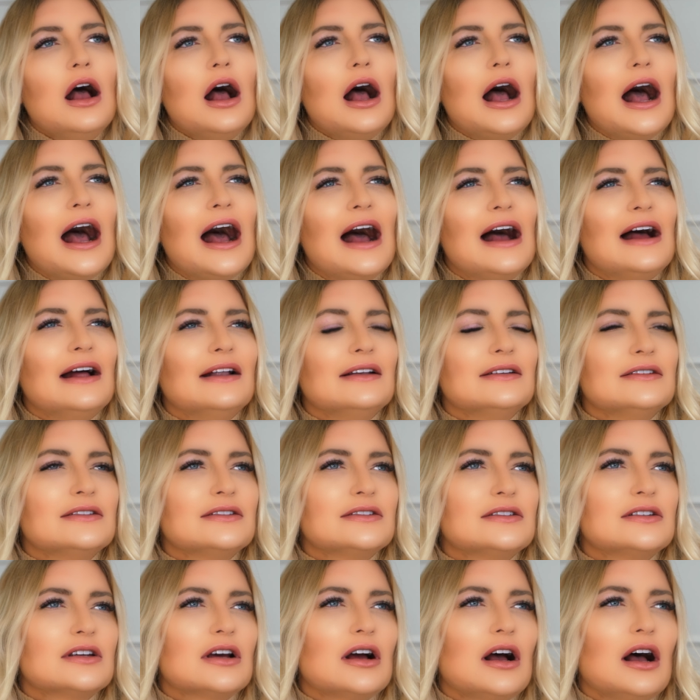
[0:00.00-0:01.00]

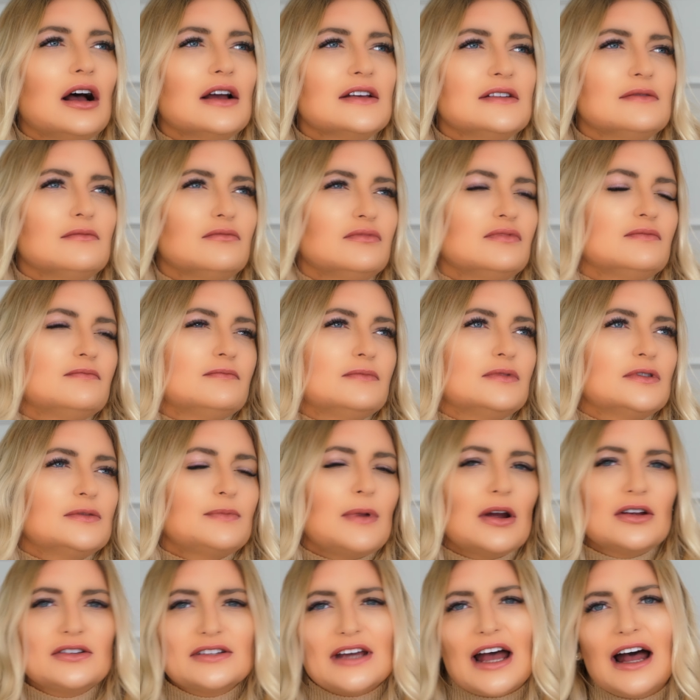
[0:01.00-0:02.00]
And I
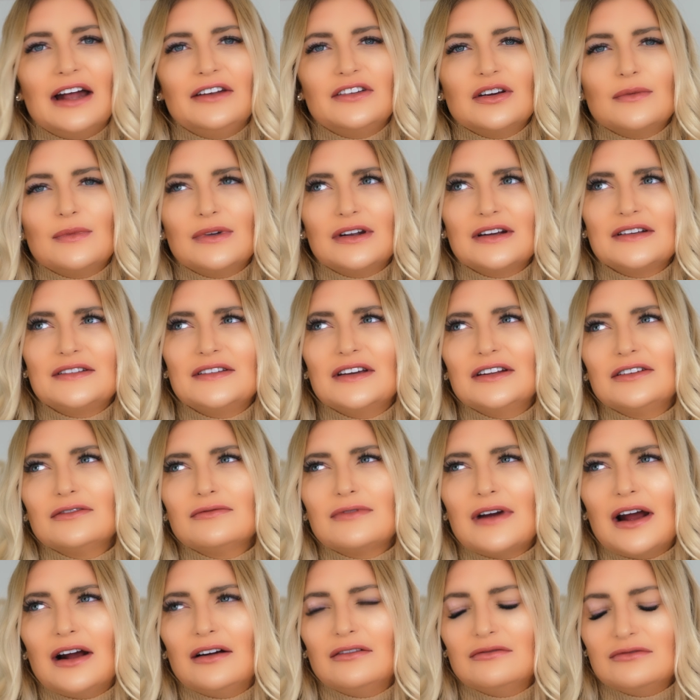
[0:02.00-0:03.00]
spoke to Adam and I said
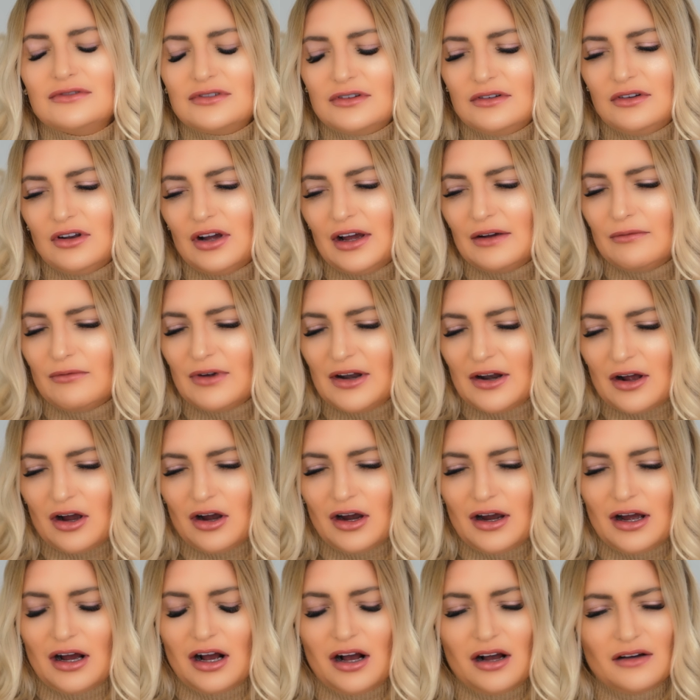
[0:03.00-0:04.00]
around like
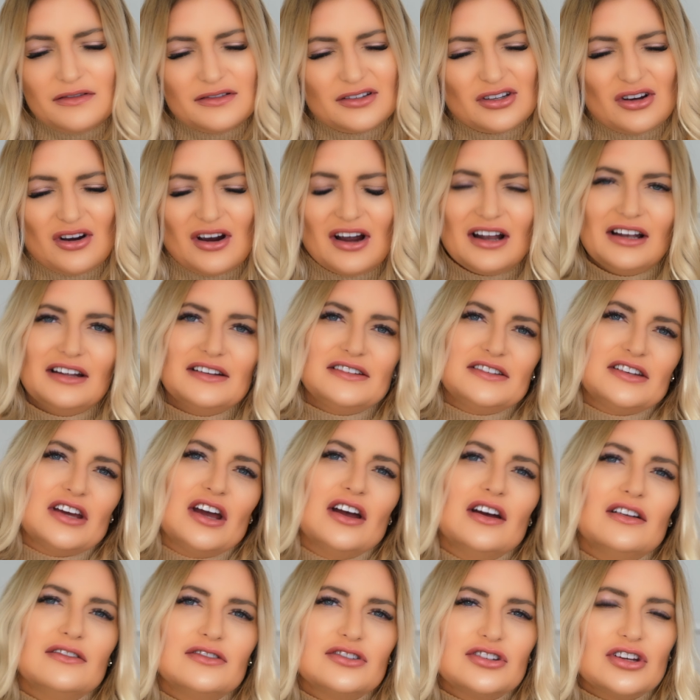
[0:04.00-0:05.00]
after Isla
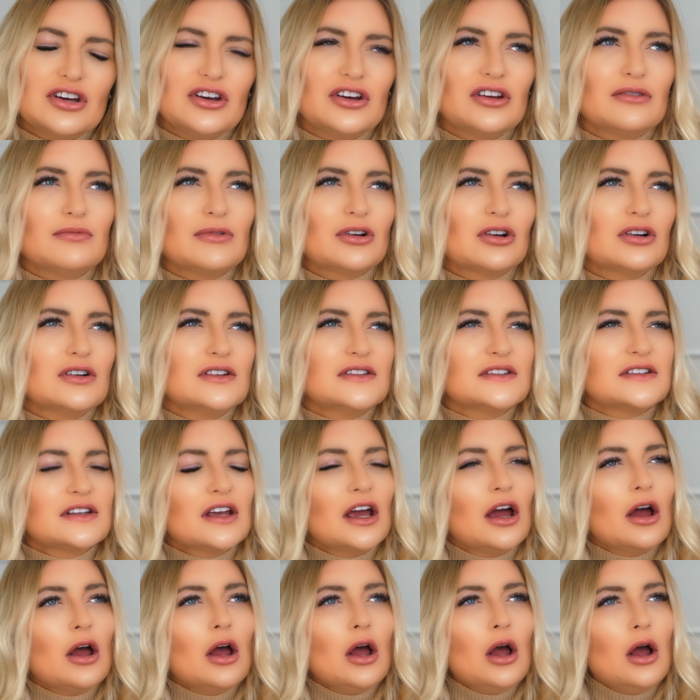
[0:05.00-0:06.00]
turned 2, because
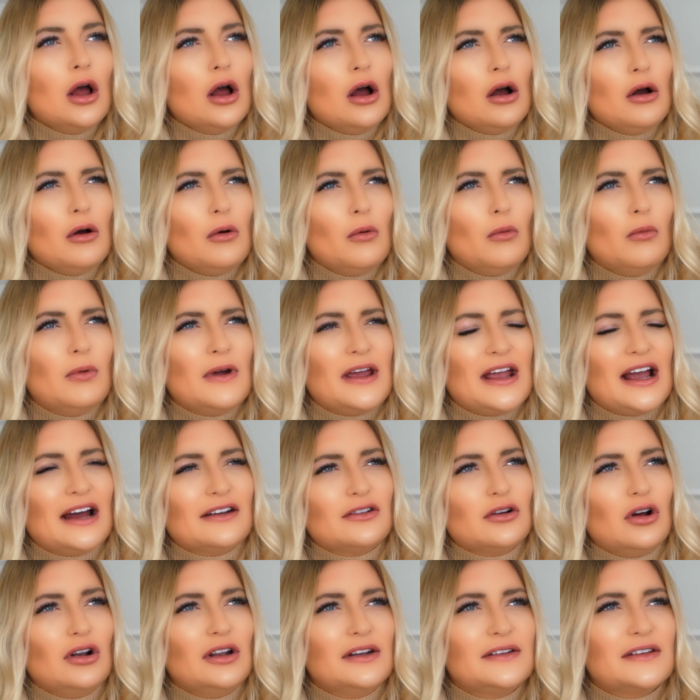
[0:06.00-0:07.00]
we had
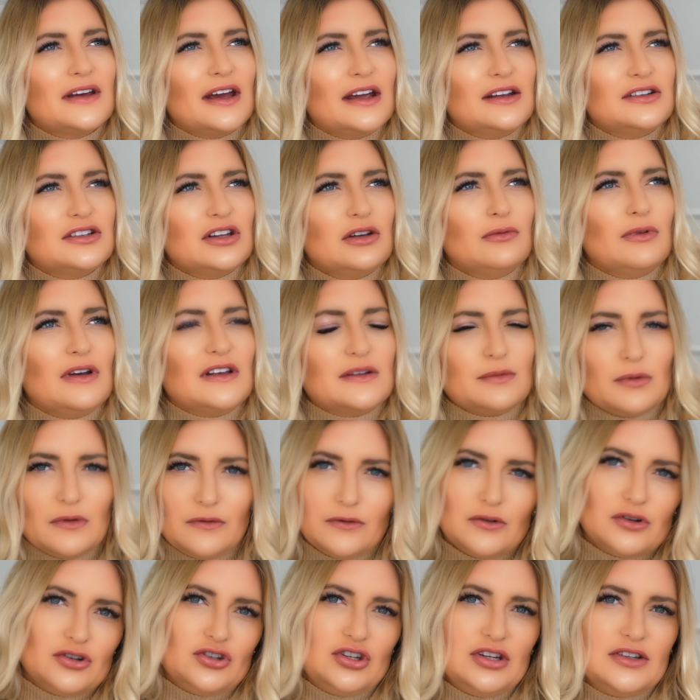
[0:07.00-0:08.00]
a holiday 2 weeks
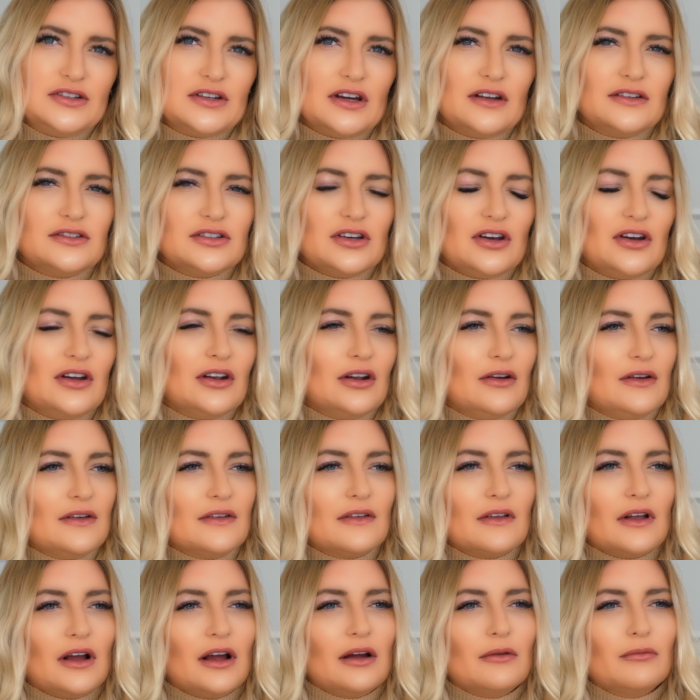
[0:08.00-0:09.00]
before she turned 2, and I
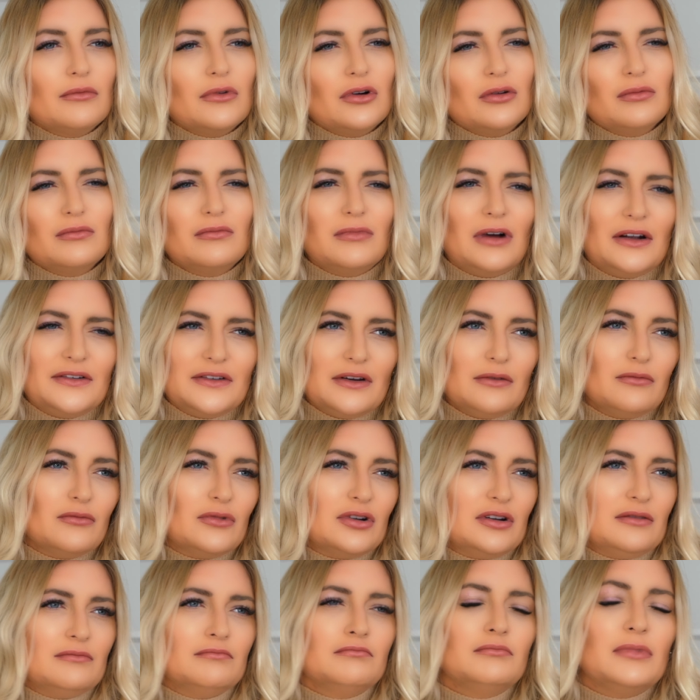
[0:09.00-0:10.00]
was like, well, I don't
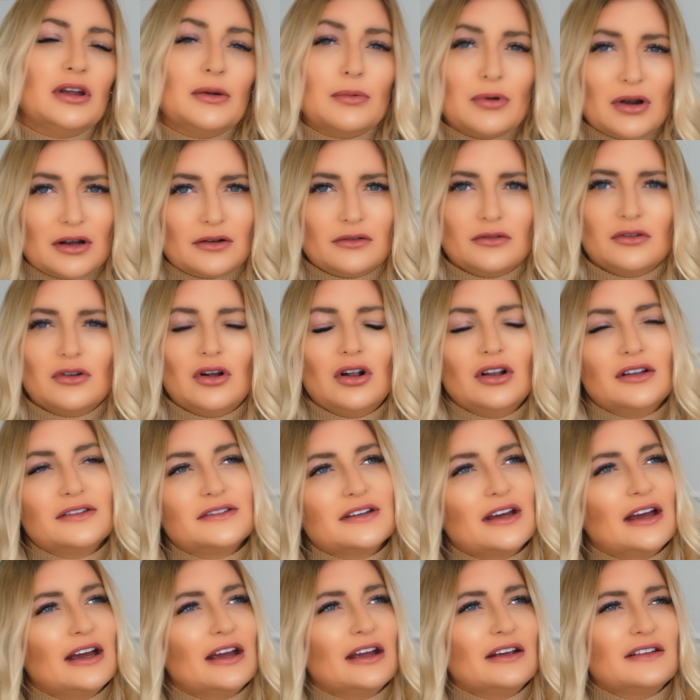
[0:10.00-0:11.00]
want to be pregnant on
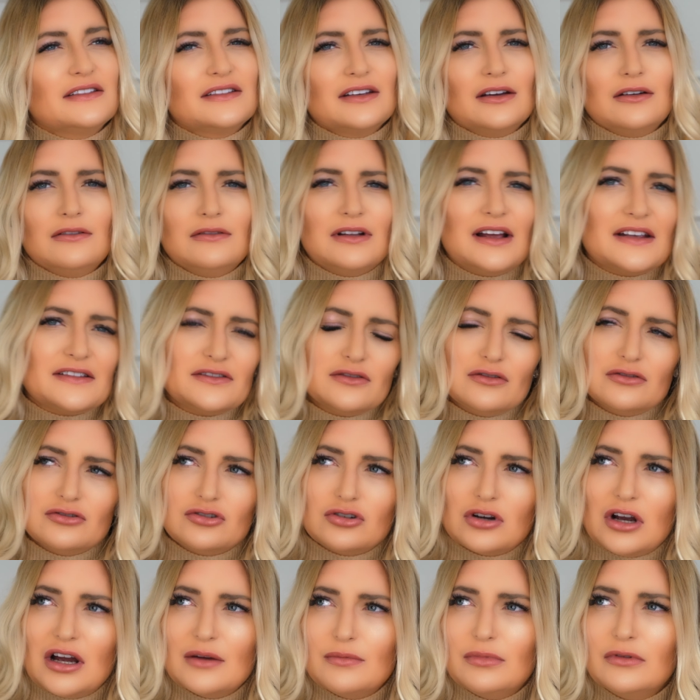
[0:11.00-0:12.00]
holiday, so let's not
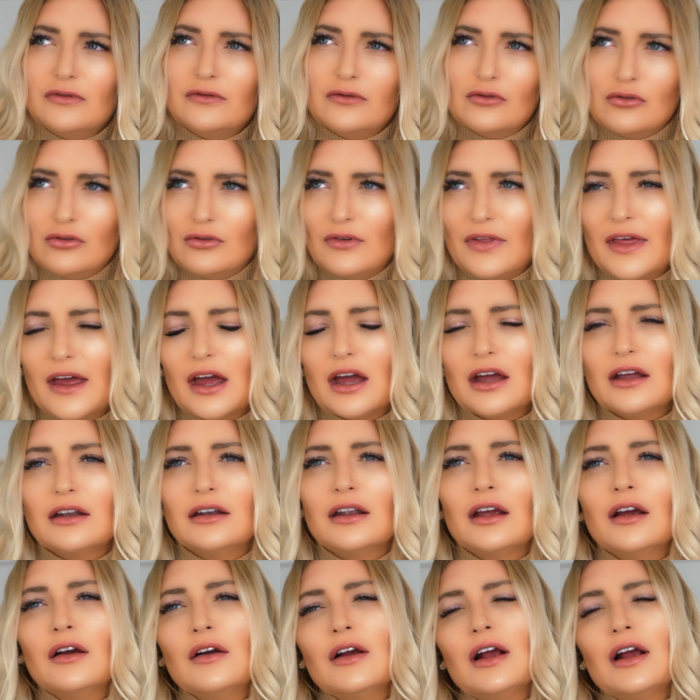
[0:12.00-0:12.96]
try before then,